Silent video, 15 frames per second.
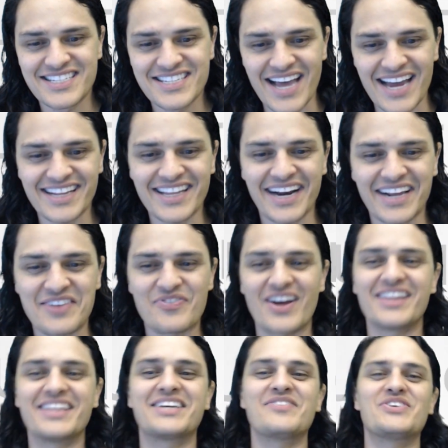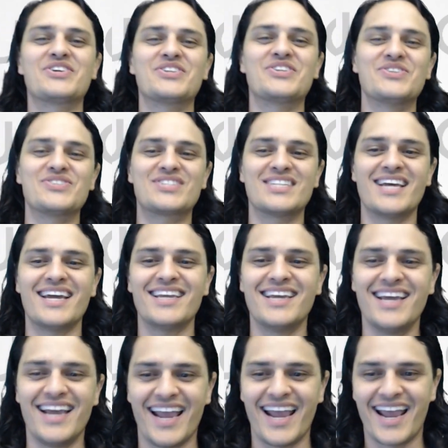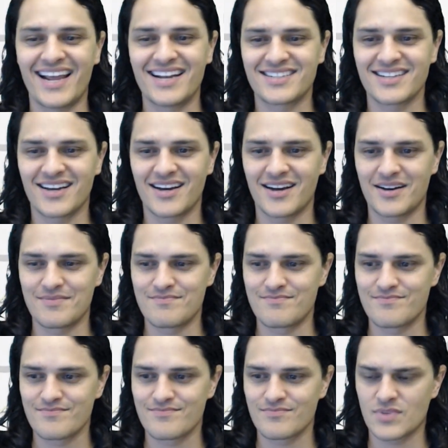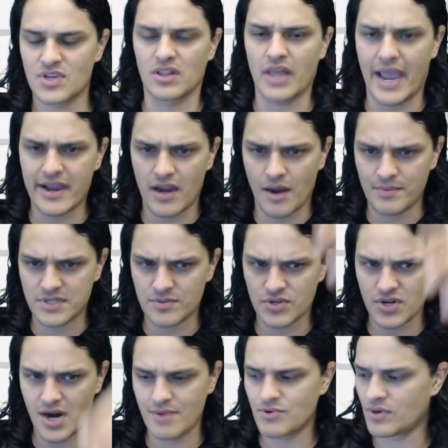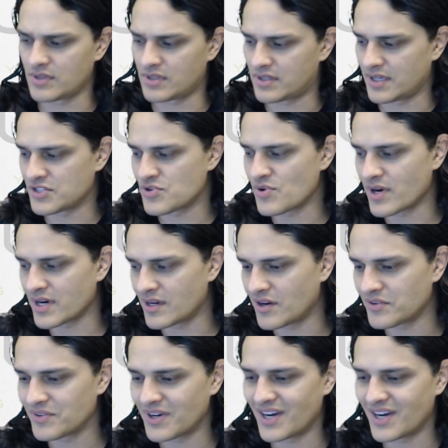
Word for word: excited that I can finally give you good news today. And um, like, comment, subscribe, do all the things. You already know.